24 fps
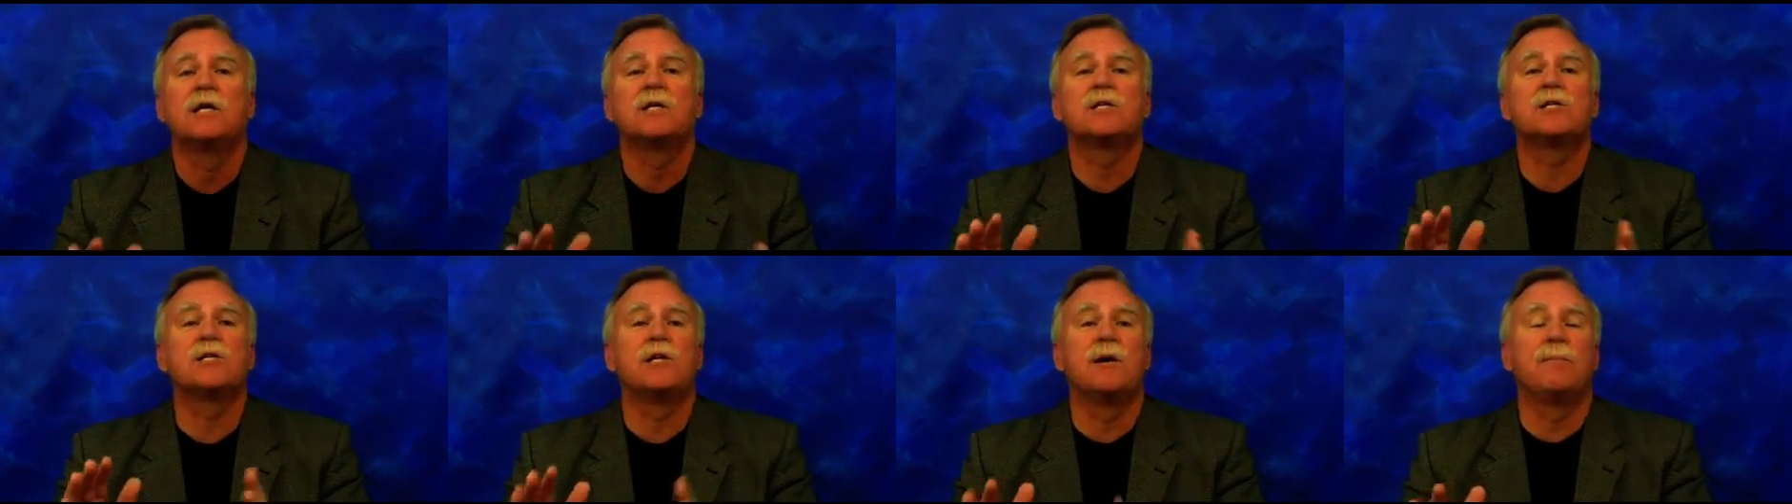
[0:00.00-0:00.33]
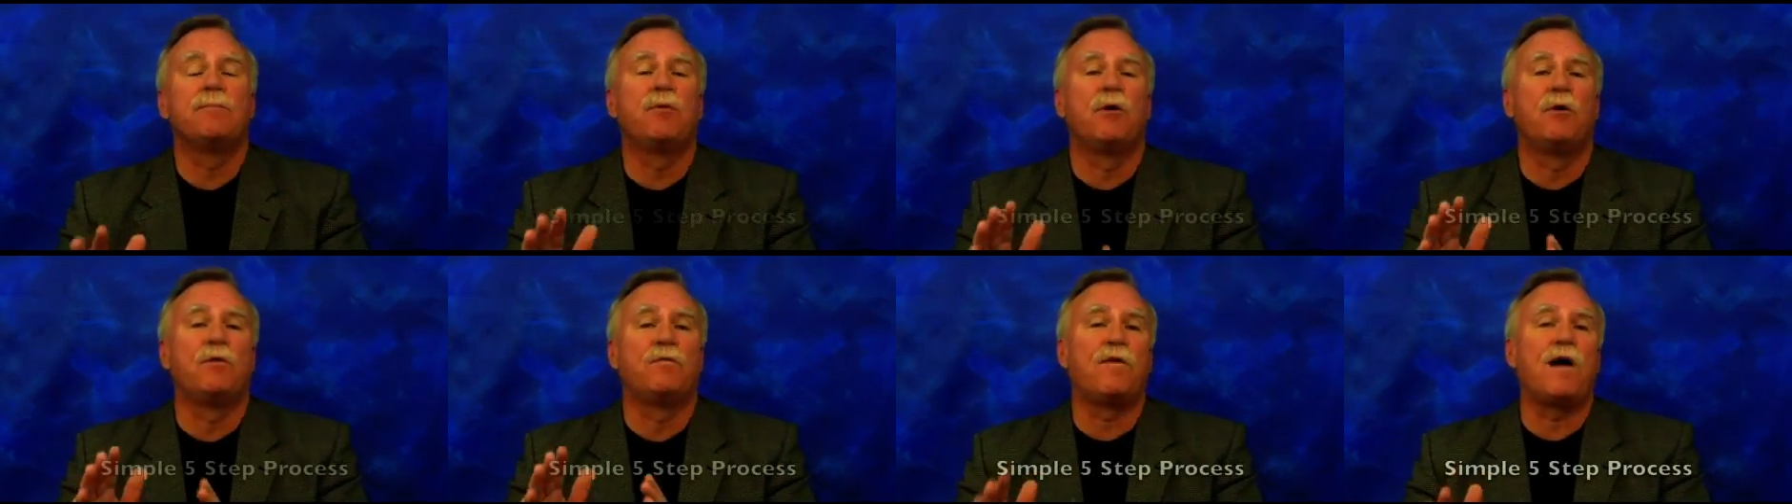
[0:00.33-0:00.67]

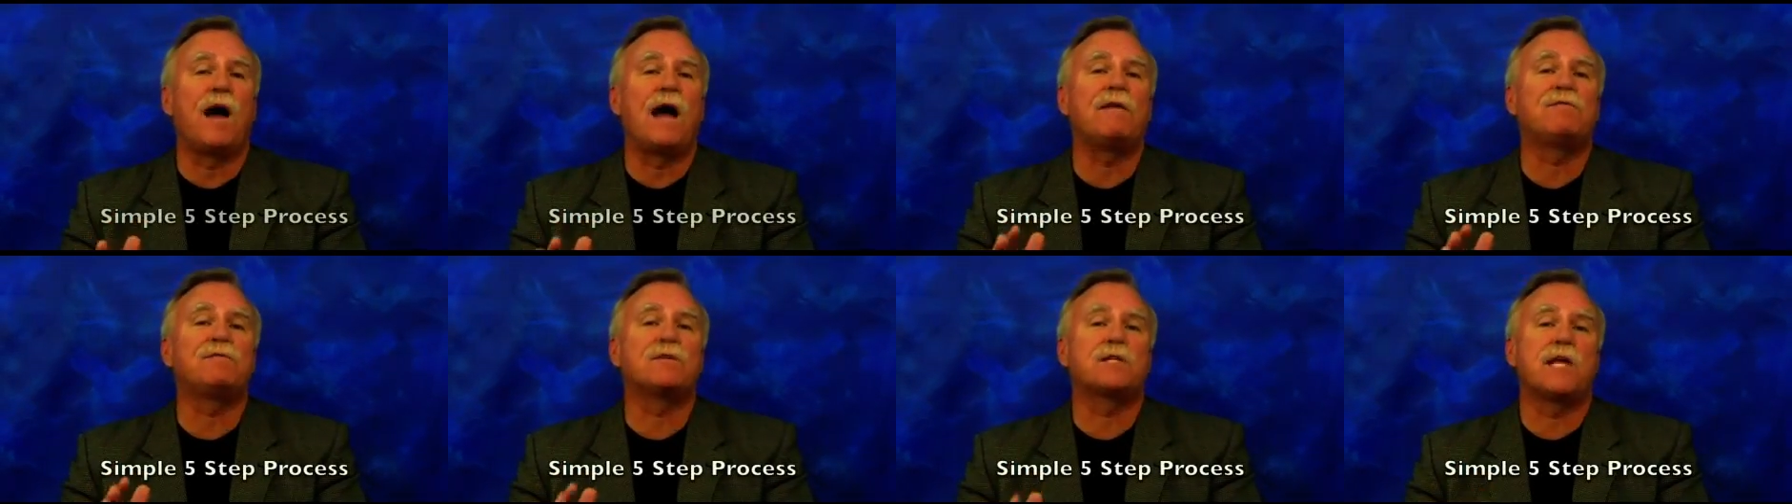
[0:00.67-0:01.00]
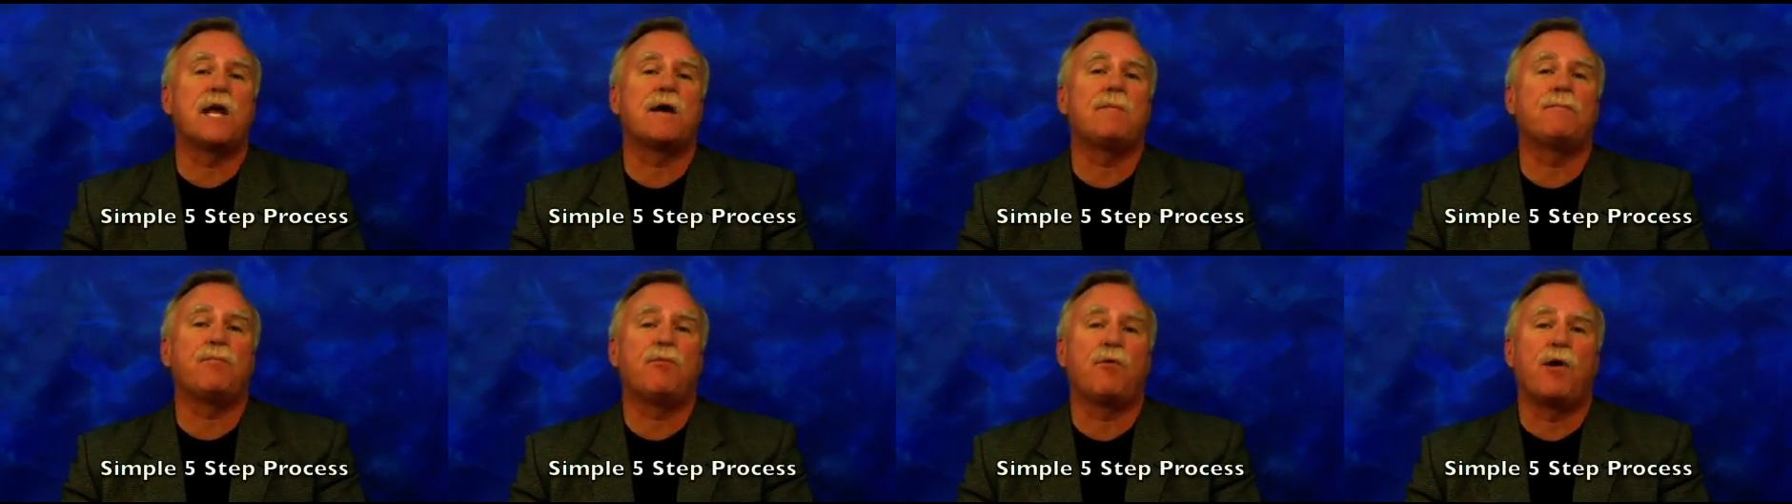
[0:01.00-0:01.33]
simple
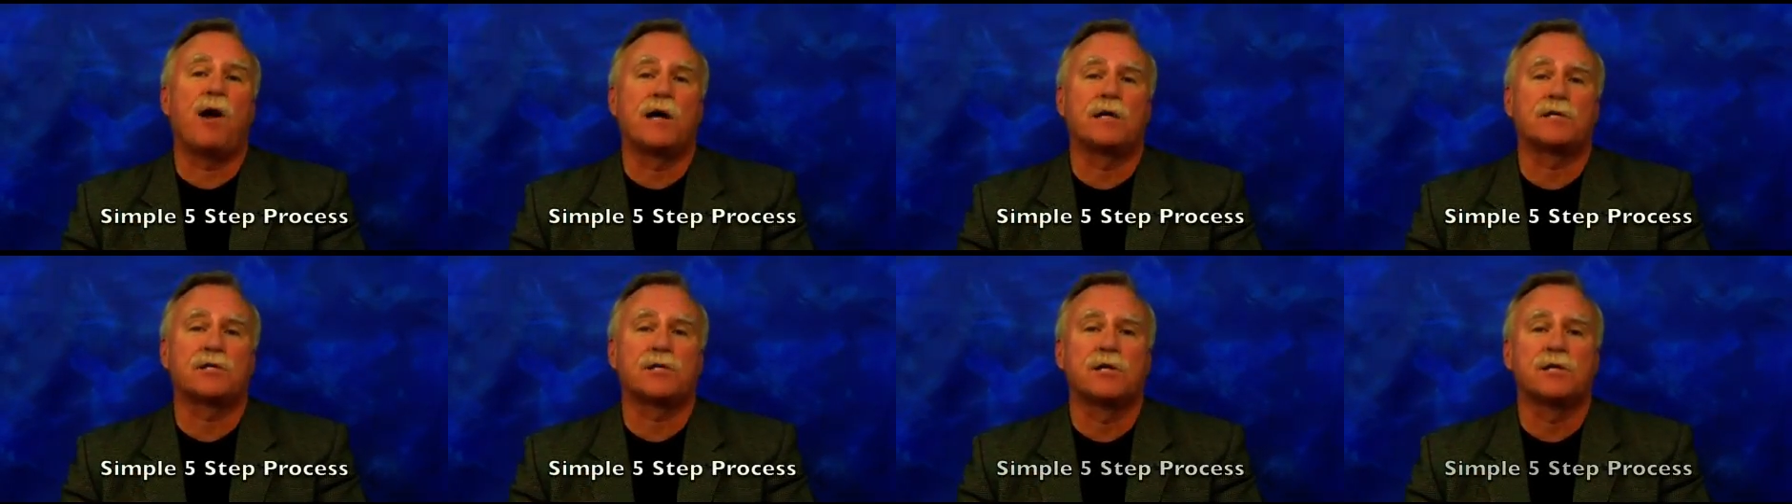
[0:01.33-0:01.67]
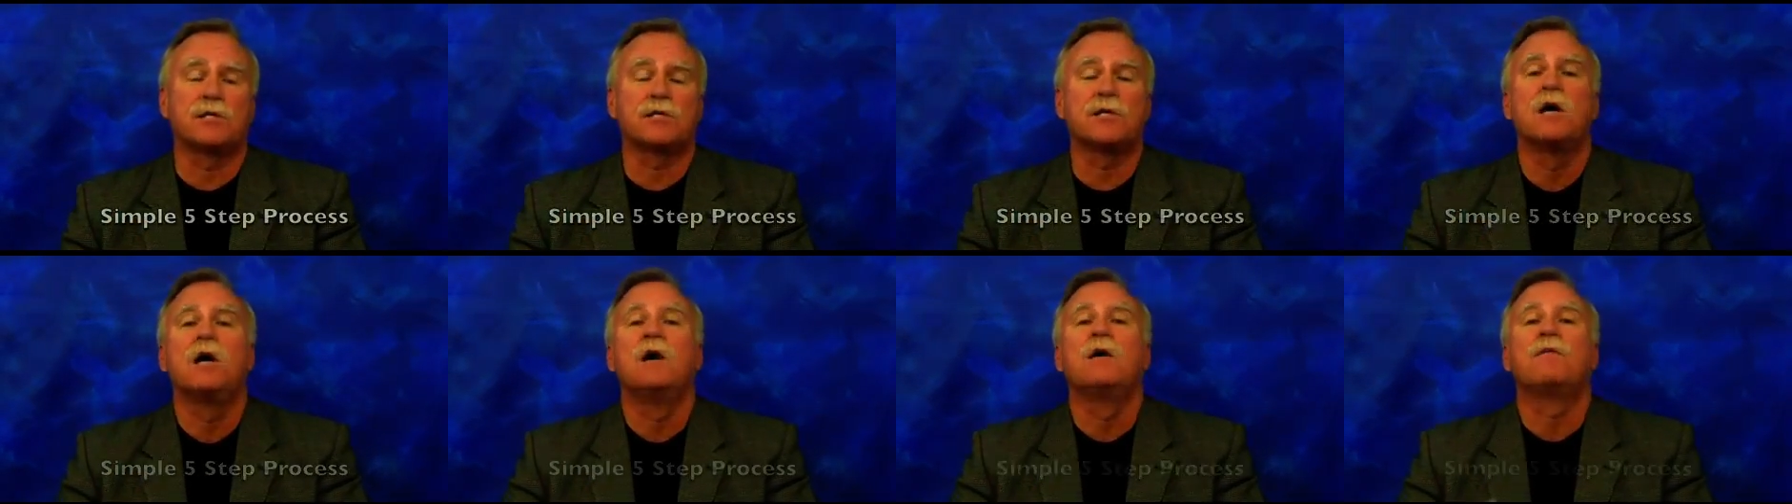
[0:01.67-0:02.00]
5-step
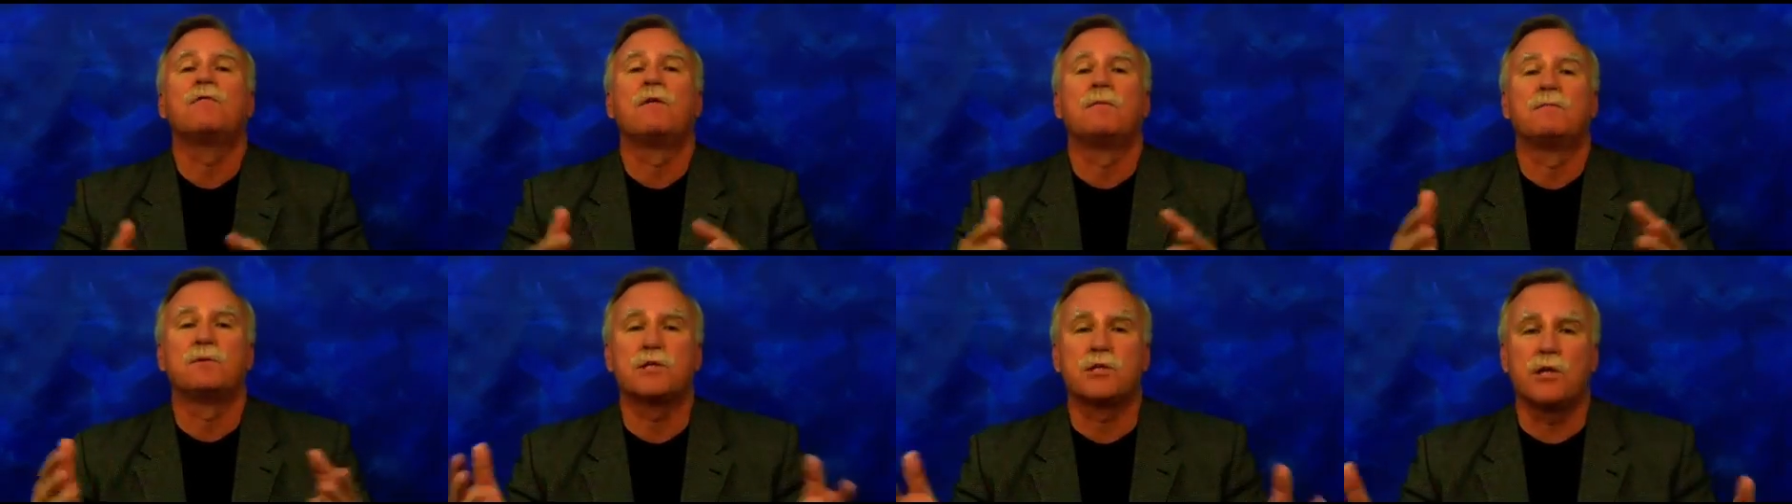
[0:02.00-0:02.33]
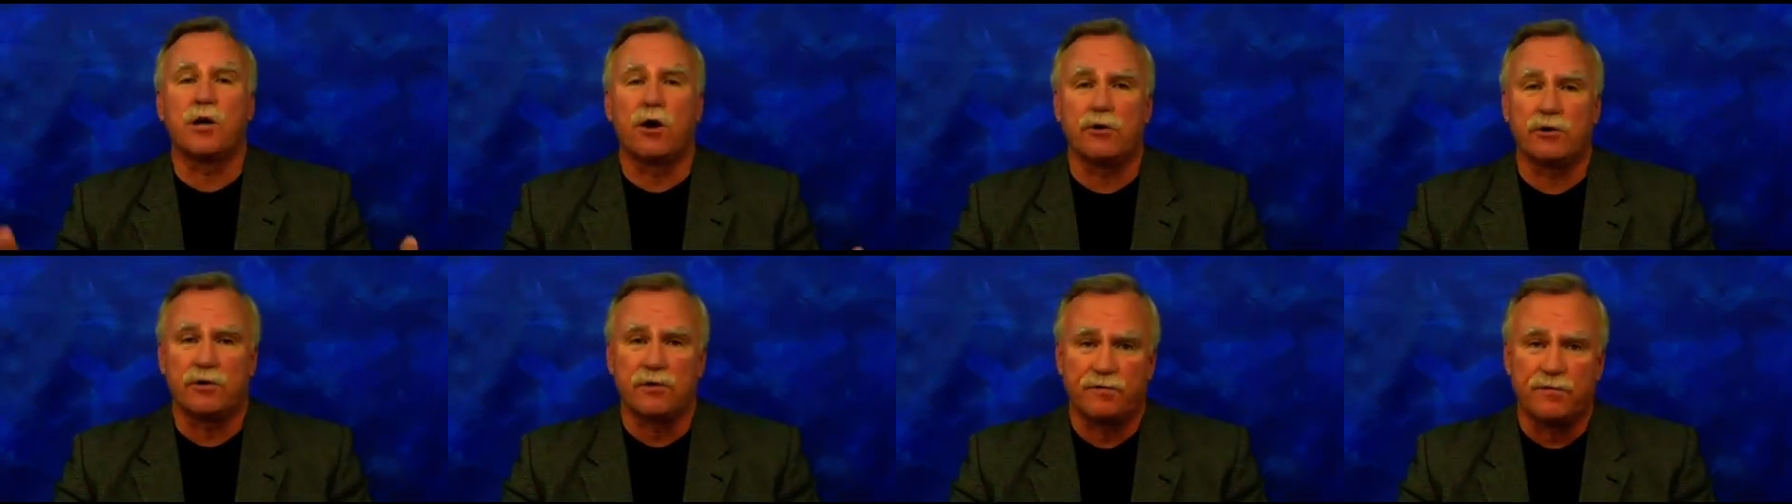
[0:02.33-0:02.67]
process from
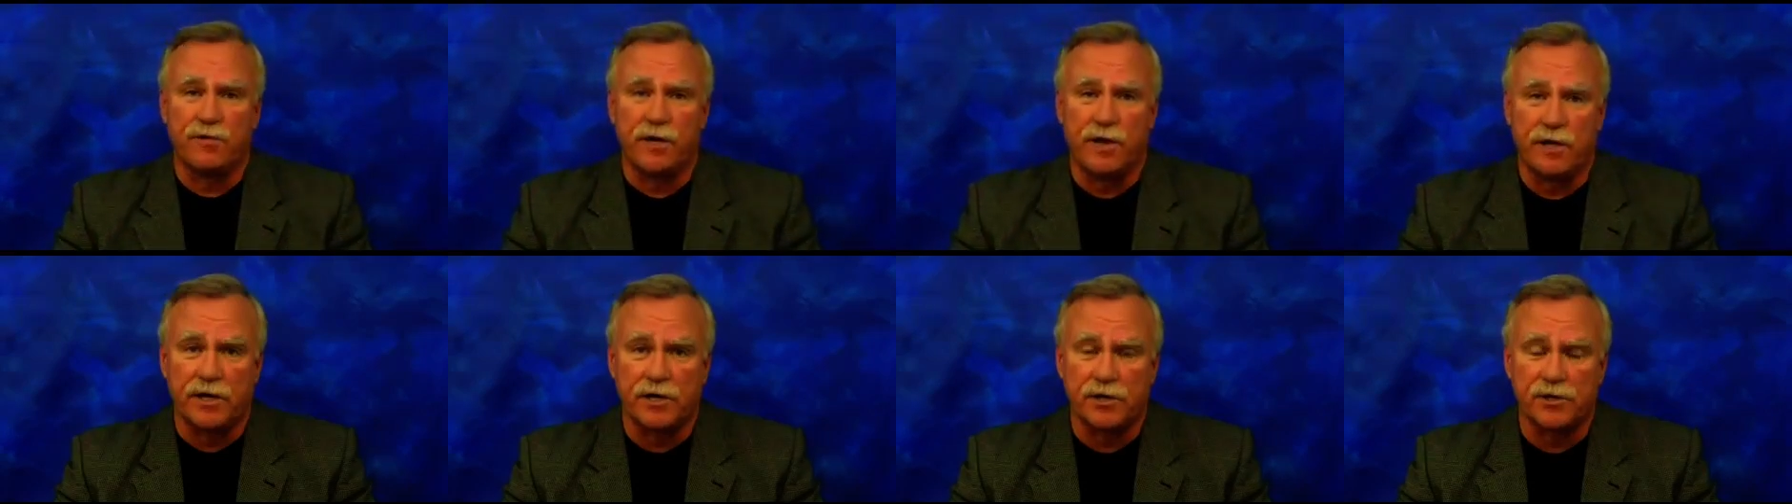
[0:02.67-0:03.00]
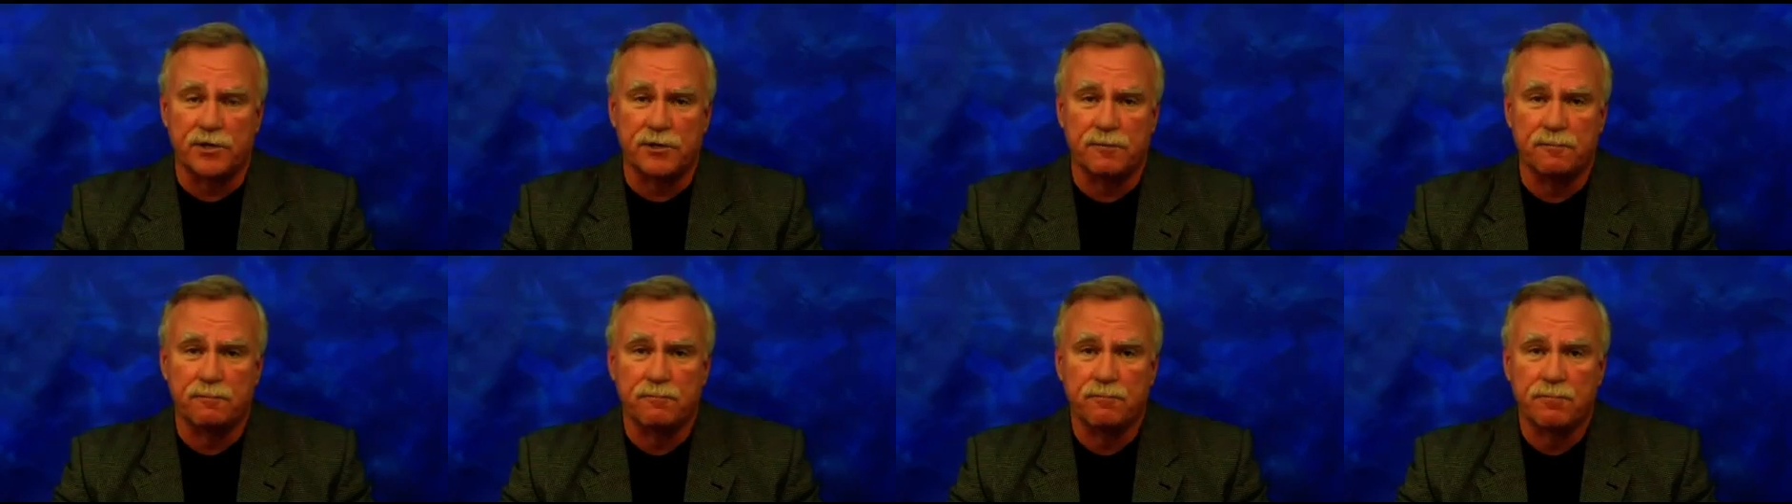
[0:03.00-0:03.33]
start to
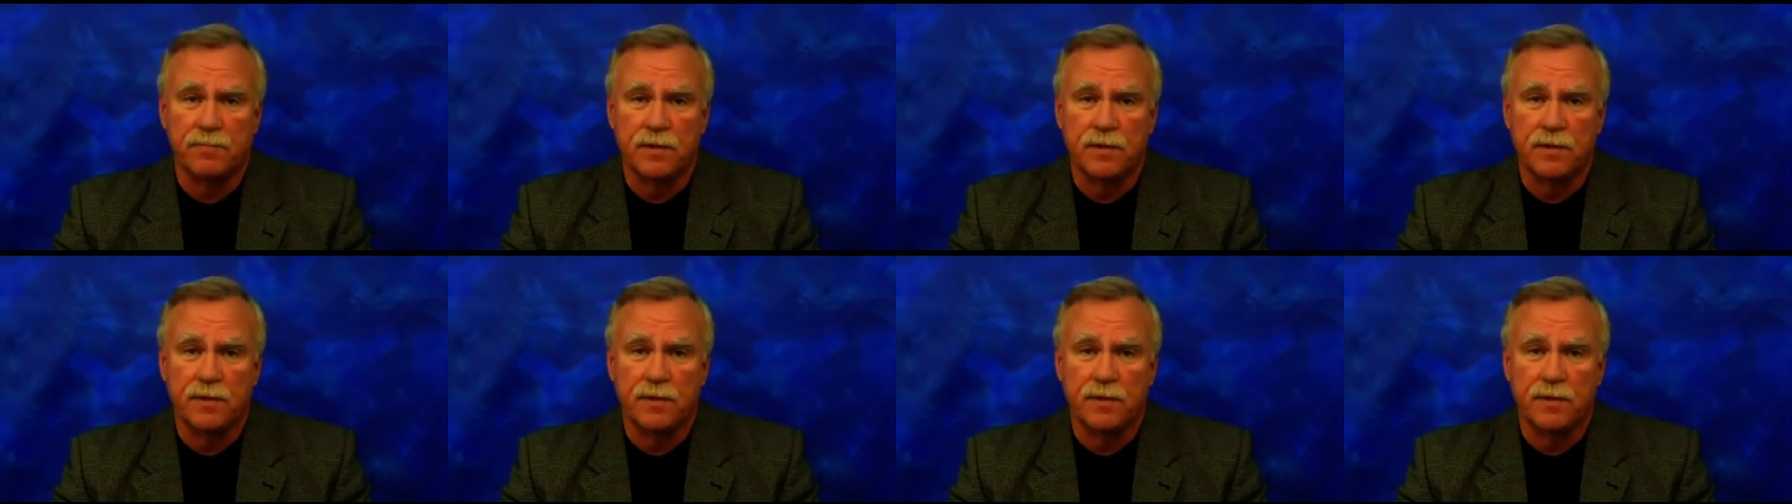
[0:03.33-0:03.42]
finish.